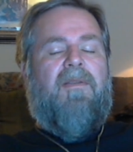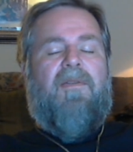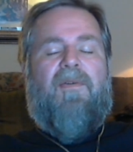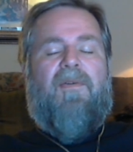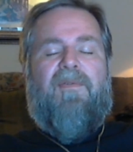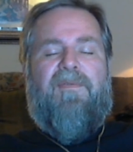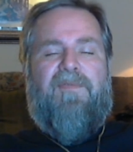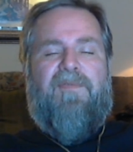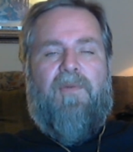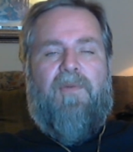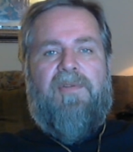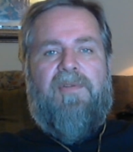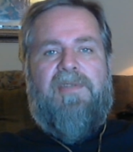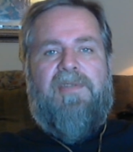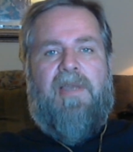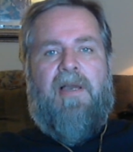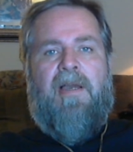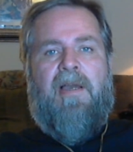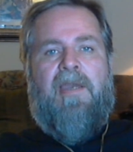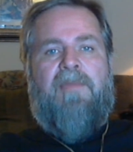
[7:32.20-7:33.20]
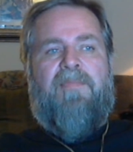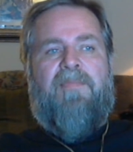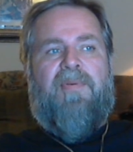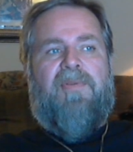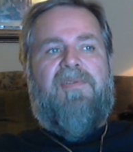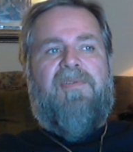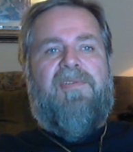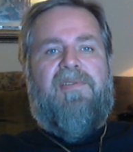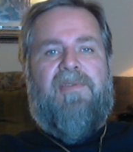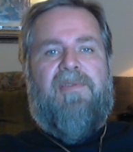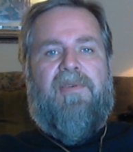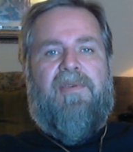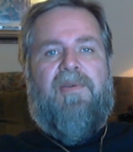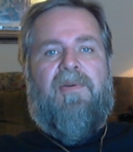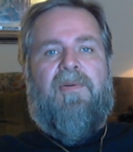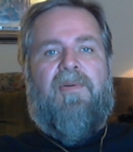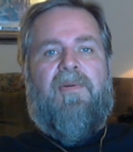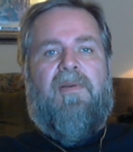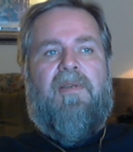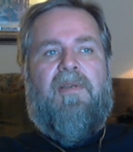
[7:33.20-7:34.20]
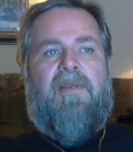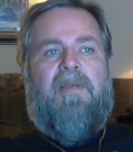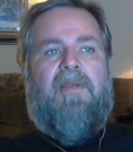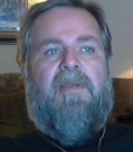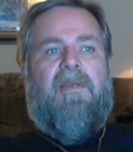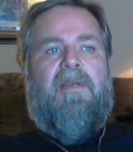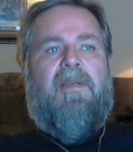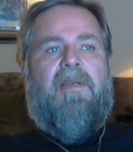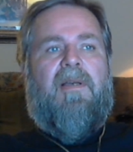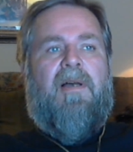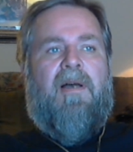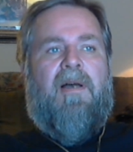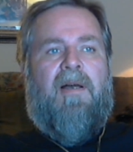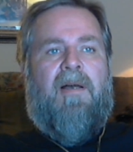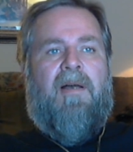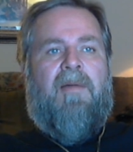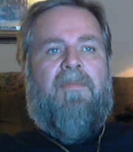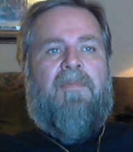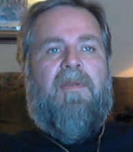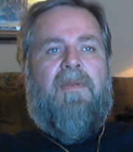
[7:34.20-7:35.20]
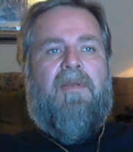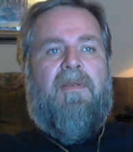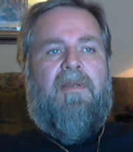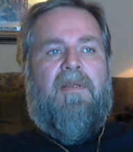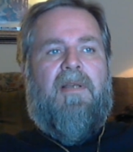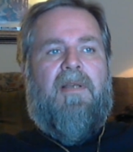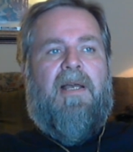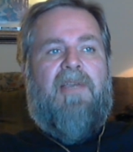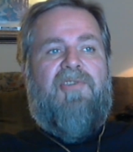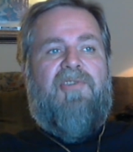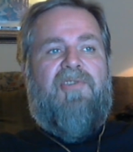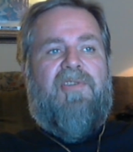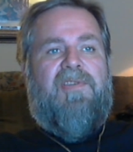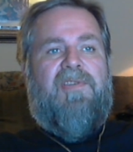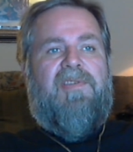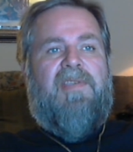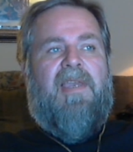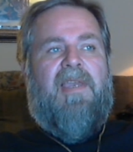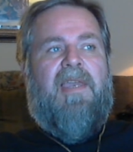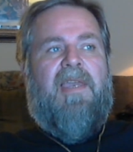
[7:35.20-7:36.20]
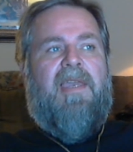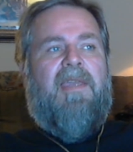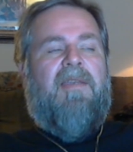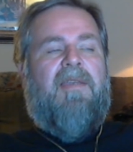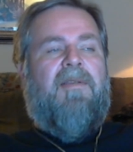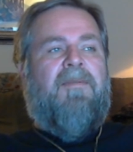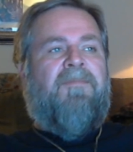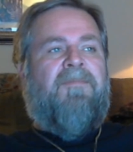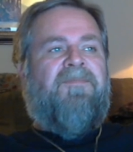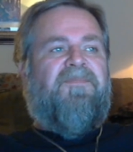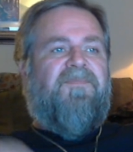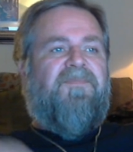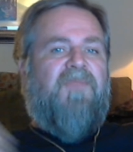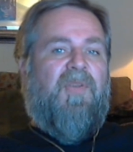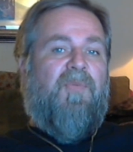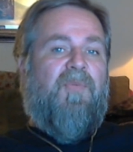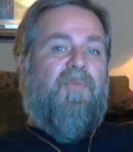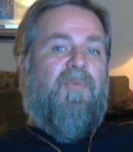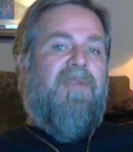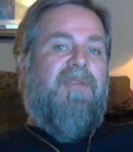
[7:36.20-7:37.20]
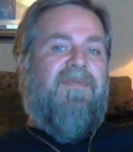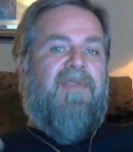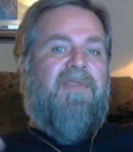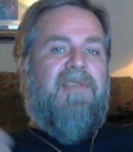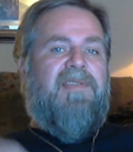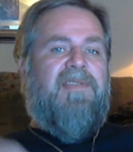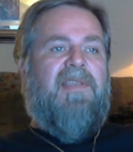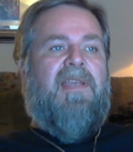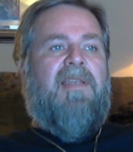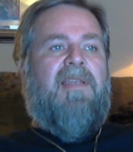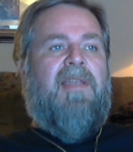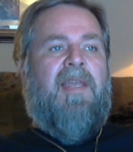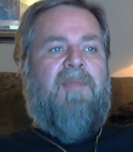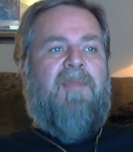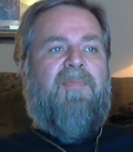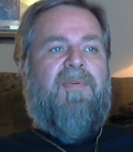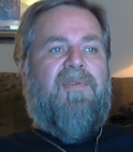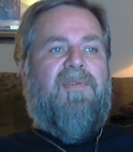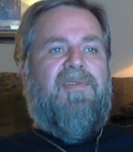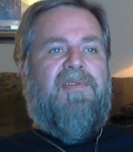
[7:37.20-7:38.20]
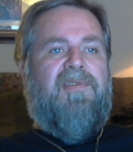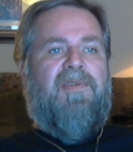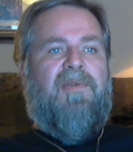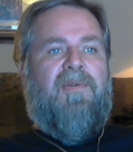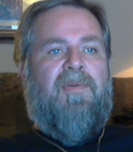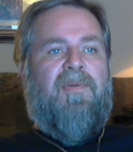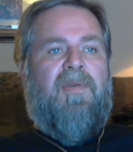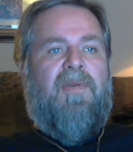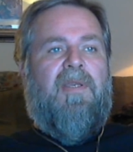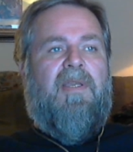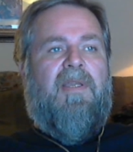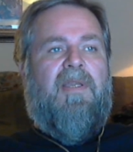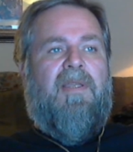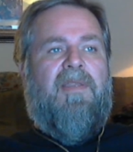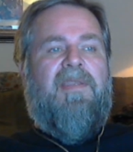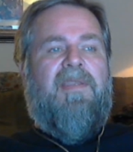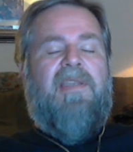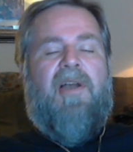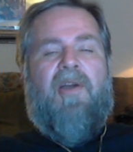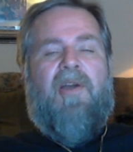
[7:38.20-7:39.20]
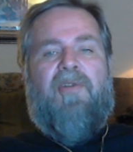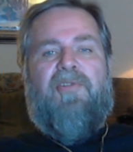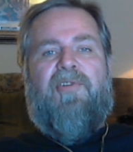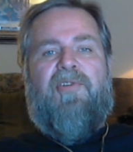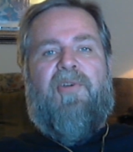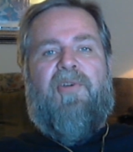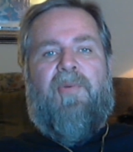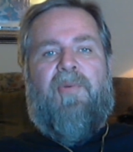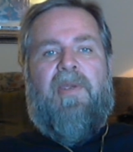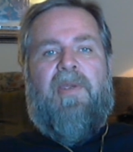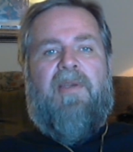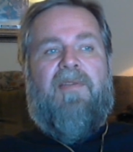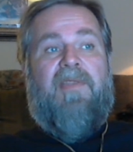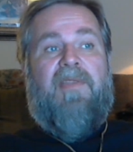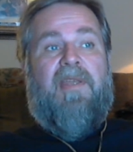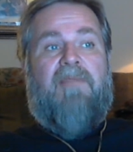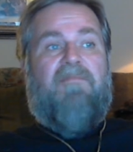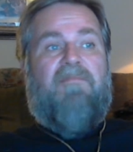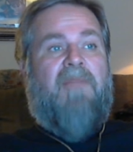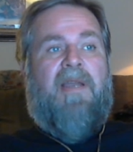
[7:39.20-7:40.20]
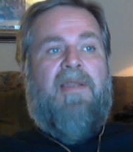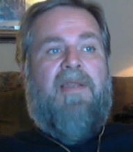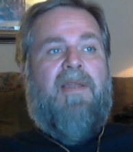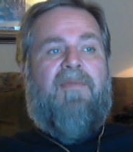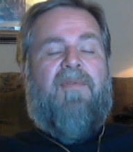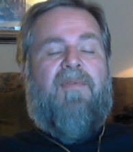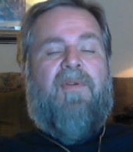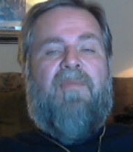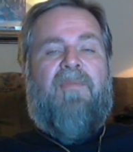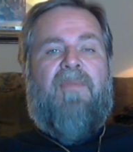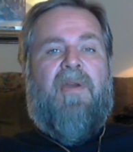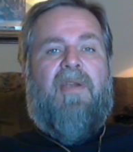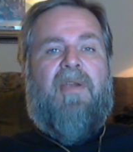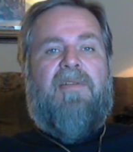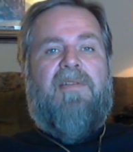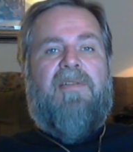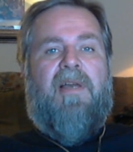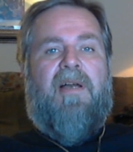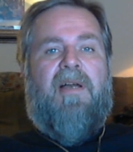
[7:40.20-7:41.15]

full-time pursue, I should say, revisit and pursue the art career that I never embarked